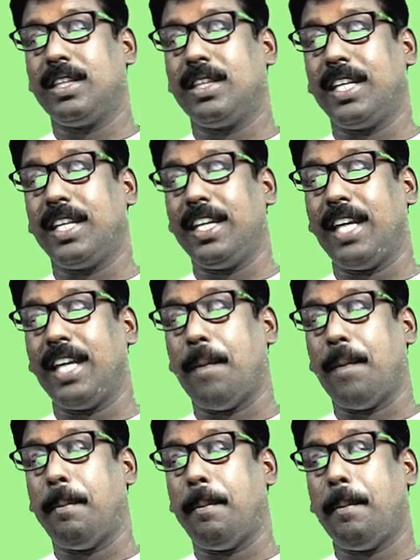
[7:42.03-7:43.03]

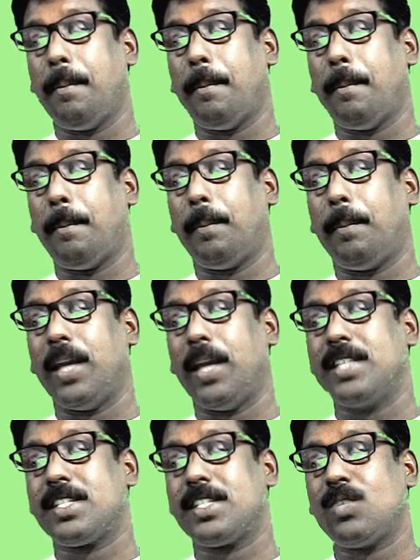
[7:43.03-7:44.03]
3m
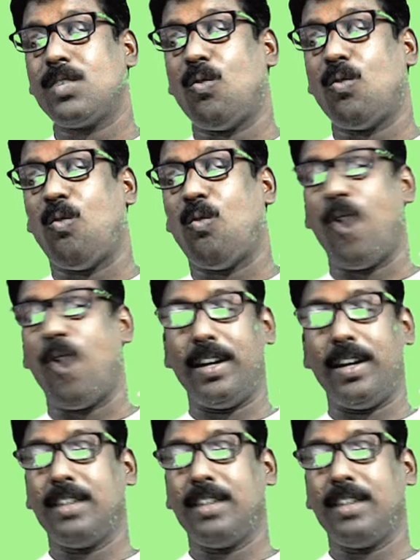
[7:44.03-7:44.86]
plus 1.